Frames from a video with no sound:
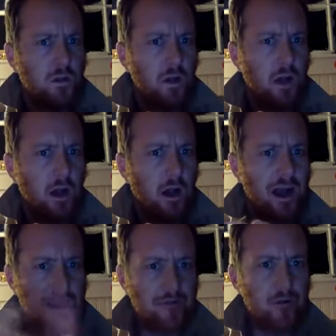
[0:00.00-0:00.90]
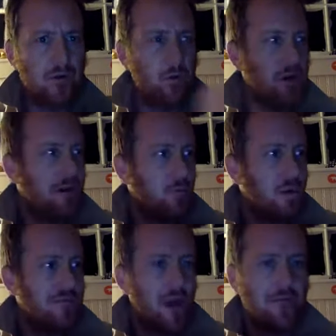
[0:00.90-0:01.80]
haven't really,
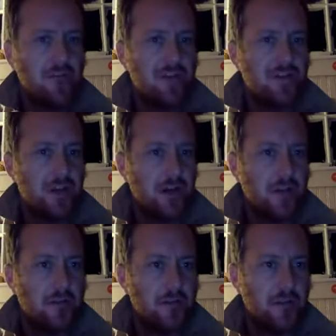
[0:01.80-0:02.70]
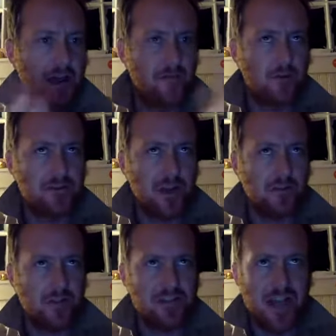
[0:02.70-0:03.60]
we've covered this on Elephant, everyone's
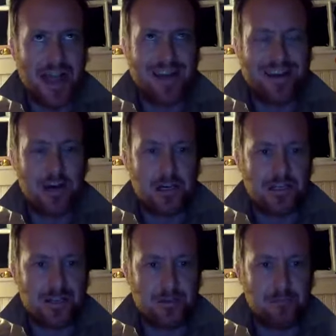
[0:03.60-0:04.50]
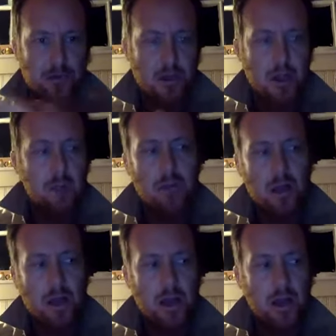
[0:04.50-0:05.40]
covered this ad nauseum, but
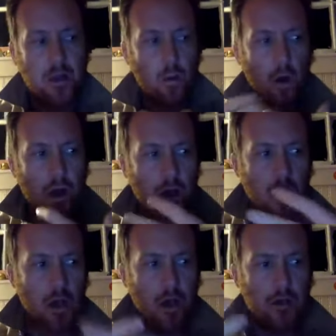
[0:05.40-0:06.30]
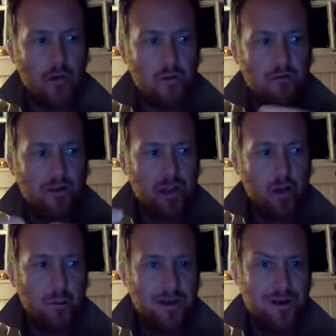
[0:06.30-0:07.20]
I don't want to do a video
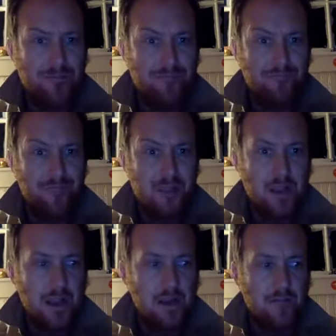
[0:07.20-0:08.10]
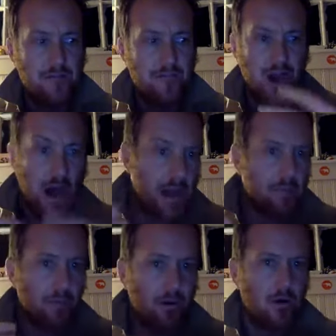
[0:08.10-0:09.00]
about kind of the
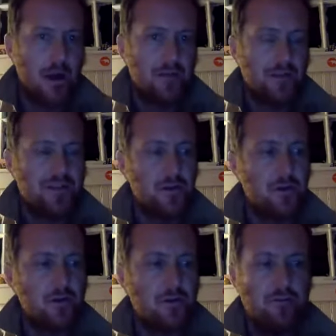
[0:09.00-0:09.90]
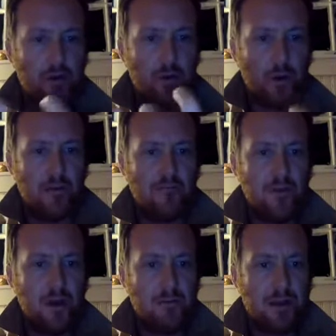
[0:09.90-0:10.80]
hype around this. I want to do a video around
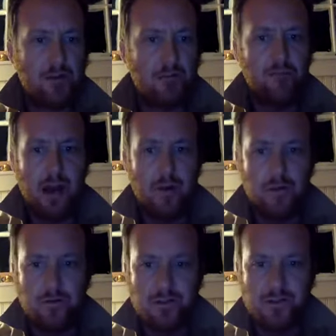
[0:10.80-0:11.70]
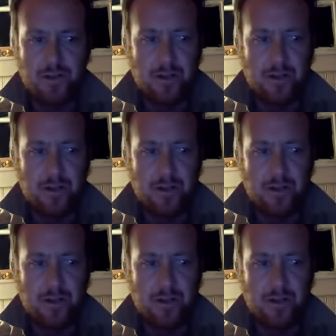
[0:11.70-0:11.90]
fundamental values.